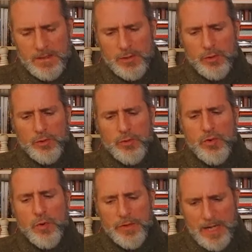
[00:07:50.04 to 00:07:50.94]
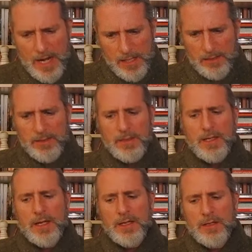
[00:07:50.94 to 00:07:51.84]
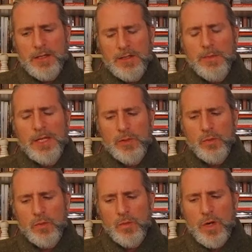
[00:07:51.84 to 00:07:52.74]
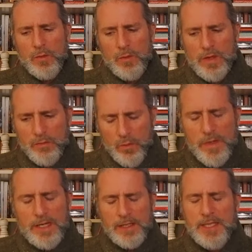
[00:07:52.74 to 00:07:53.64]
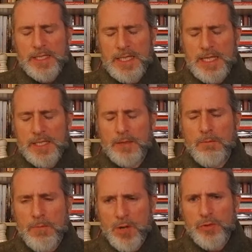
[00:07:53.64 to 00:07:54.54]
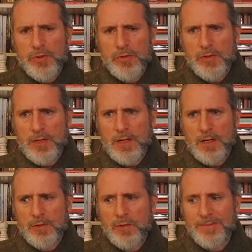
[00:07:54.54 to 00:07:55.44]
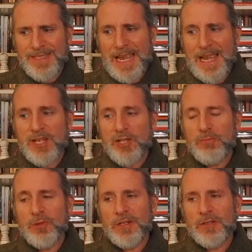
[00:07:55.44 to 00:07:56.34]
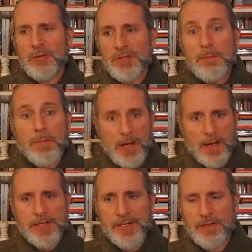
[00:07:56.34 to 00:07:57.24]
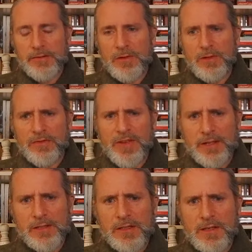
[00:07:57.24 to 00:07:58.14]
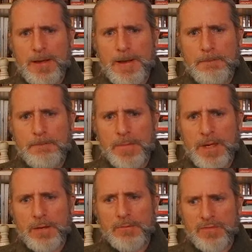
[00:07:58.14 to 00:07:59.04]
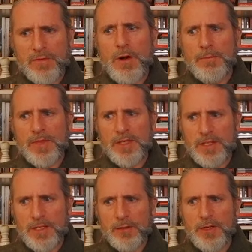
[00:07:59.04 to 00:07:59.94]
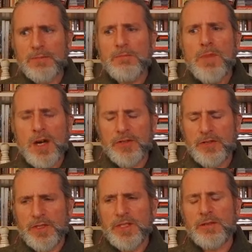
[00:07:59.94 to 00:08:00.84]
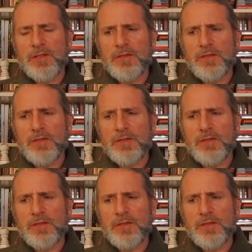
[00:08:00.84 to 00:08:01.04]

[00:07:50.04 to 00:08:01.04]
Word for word: Northern Ireland uh, is a place where they've really seen the most uh, sort of tangible and, shall we say, positive effects um, um, from the series. Much of the series is